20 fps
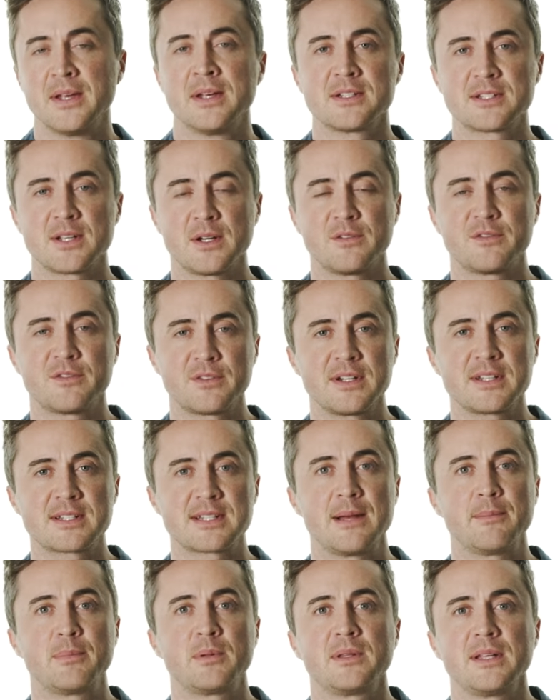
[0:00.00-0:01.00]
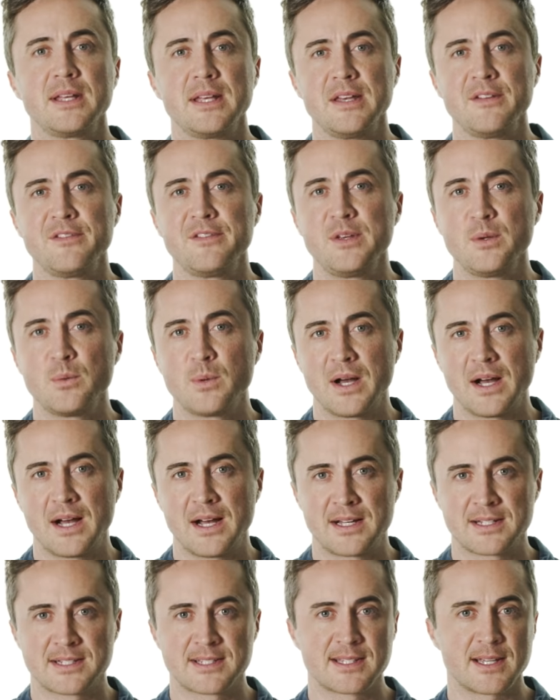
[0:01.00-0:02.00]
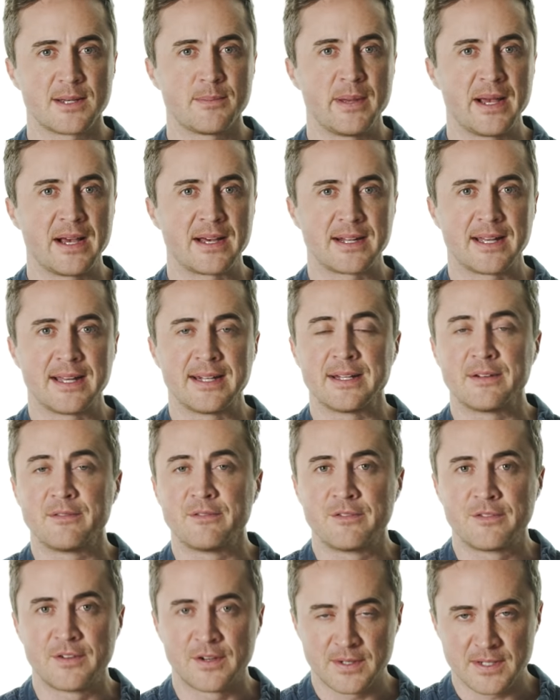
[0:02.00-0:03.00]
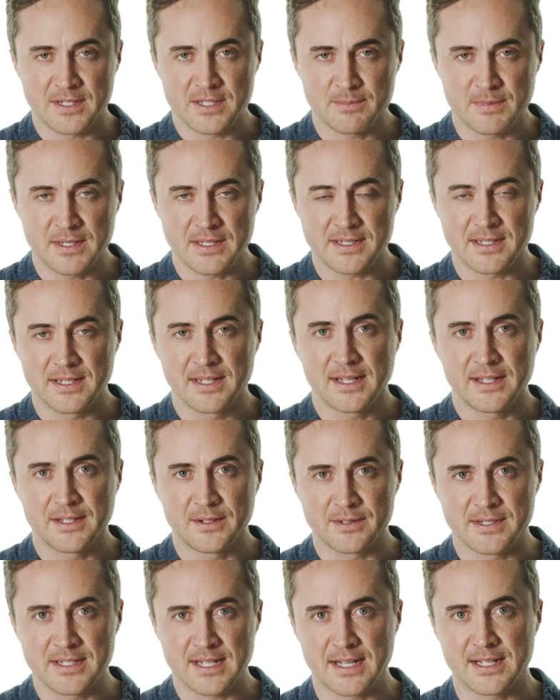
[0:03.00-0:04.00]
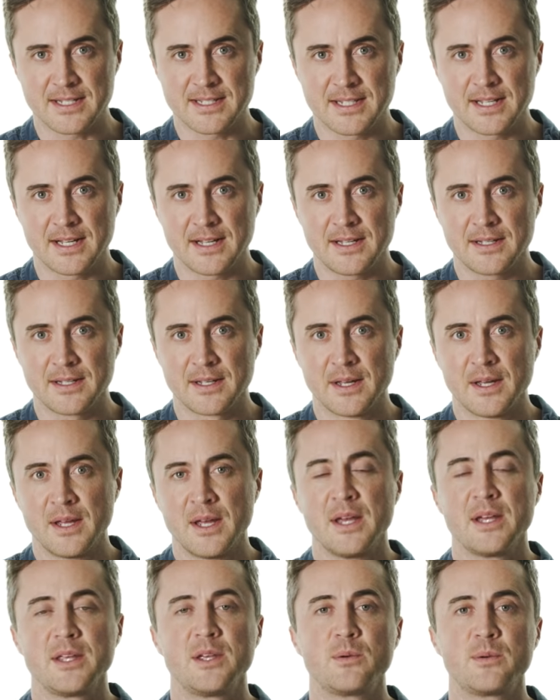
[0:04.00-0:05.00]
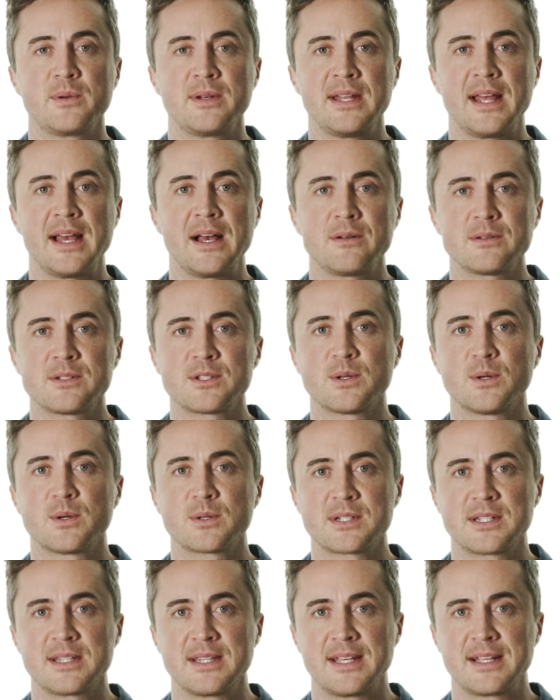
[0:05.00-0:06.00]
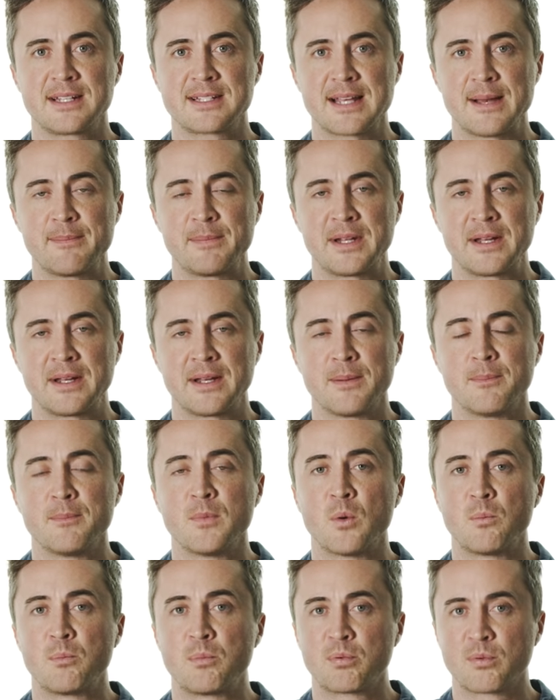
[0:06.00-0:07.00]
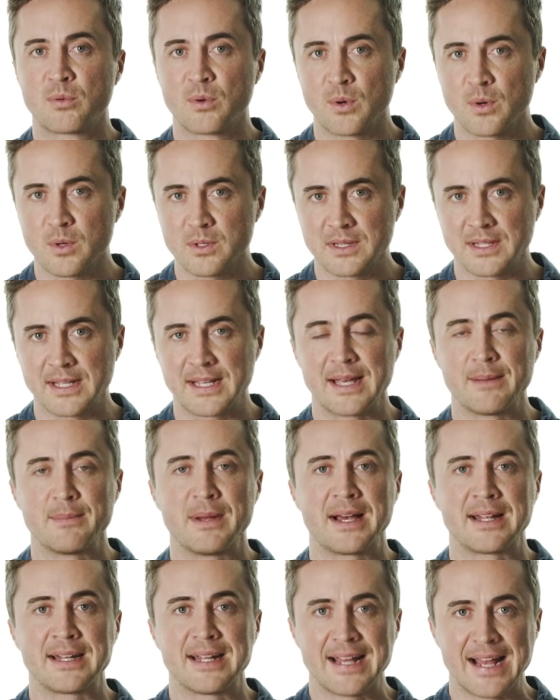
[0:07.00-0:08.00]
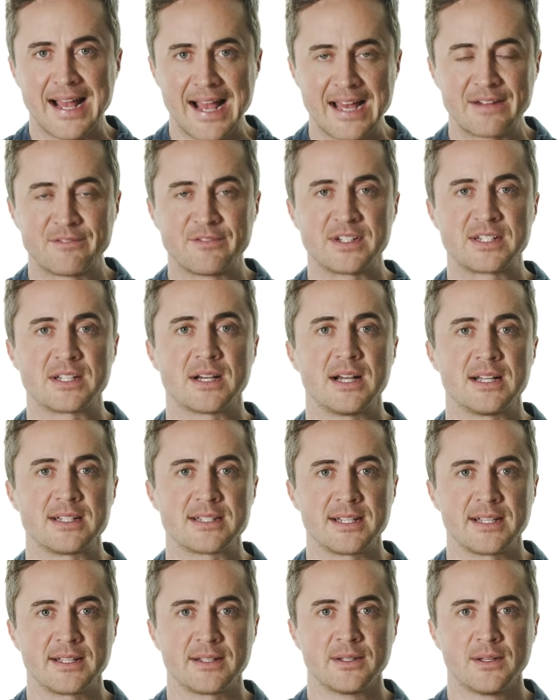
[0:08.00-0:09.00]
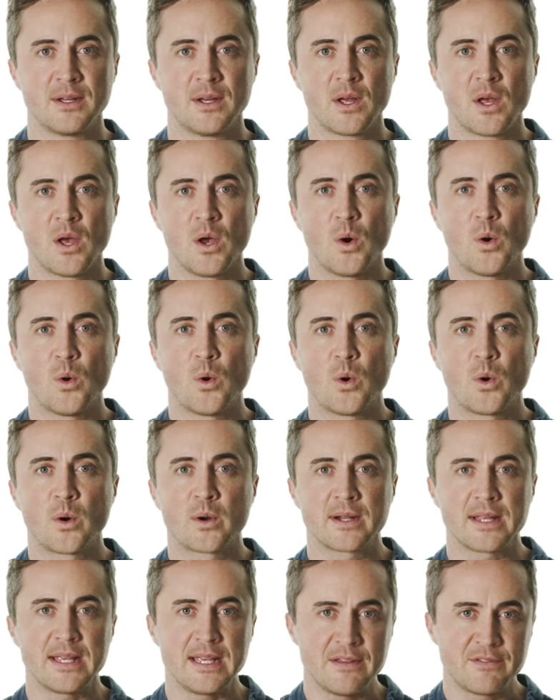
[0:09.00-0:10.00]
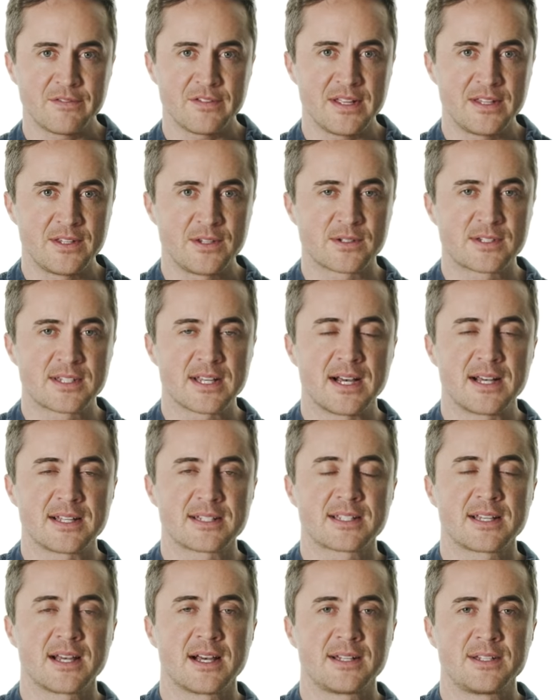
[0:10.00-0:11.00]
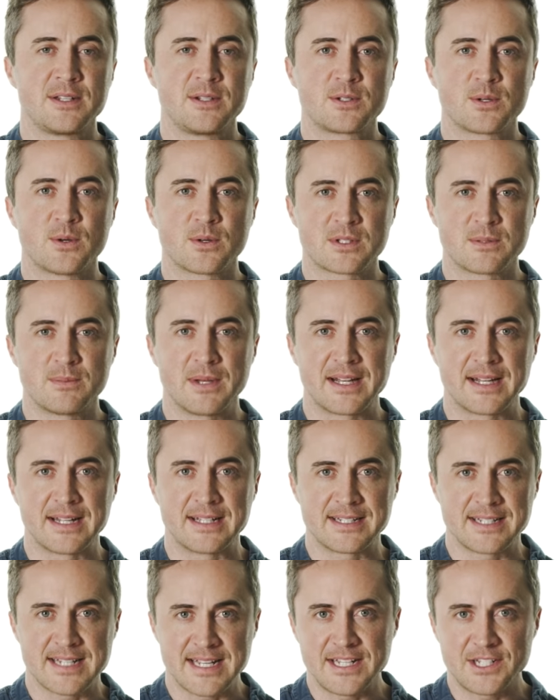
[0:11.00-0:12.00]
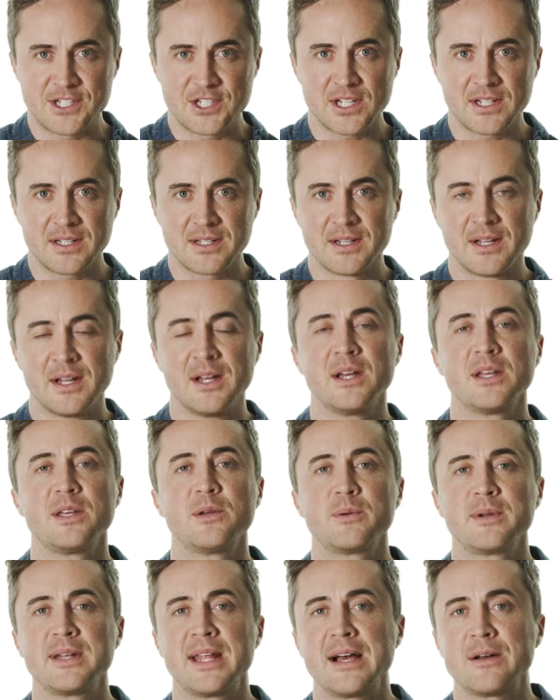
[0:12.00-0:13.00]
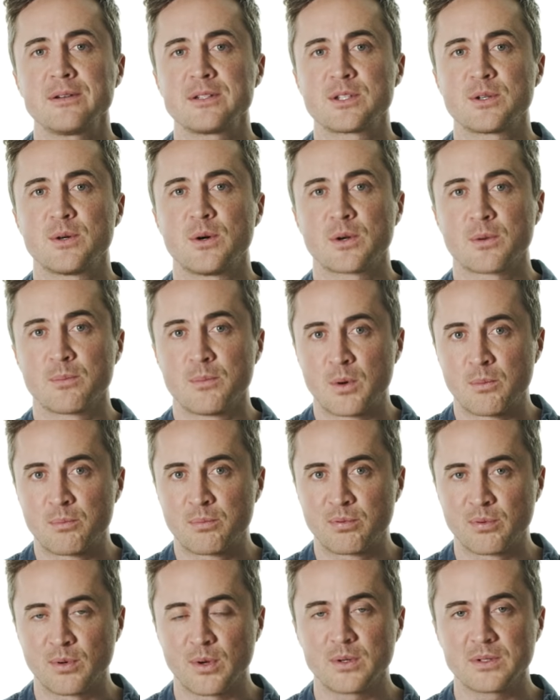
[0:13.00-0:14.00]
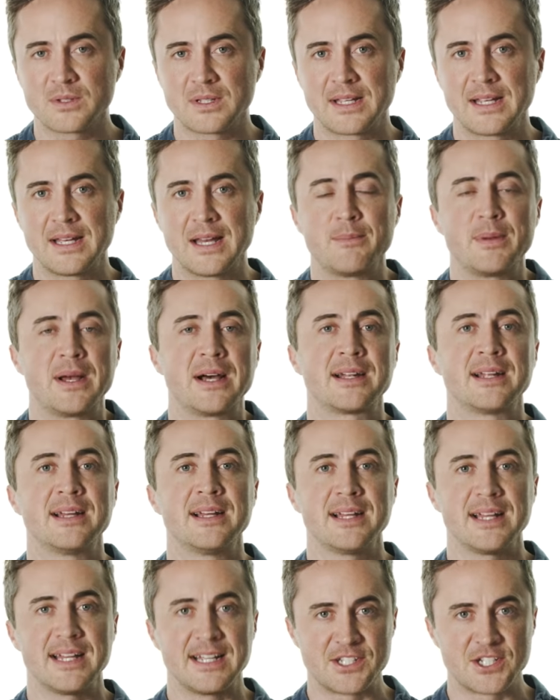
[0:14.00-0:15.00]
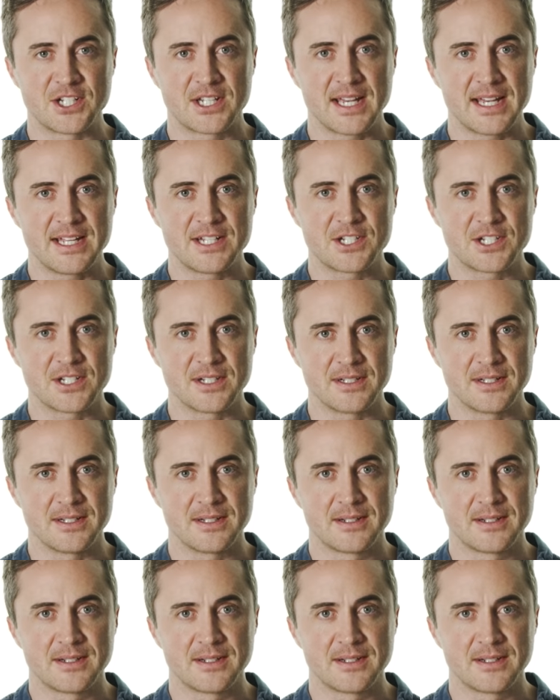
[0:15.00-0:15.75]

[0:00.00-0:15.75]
So for example, if you were asked about an advertisement in your task card, you will now talk to the examiner more broadly about advertising. Or if in your task card you talked about a teacher, you will now talk more broadly about education.